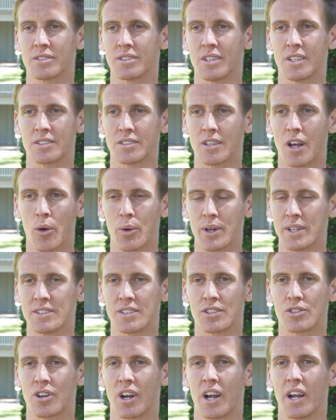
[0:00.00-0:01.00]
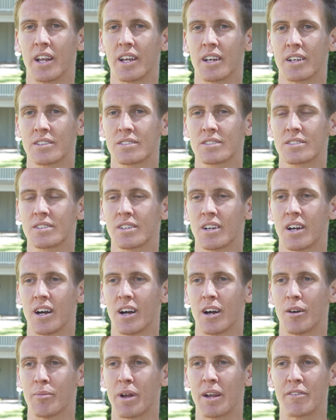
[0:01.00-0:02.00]
There's no easy trainings.
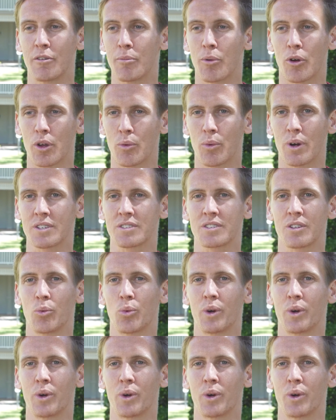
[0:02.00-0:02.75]
Everybody wants to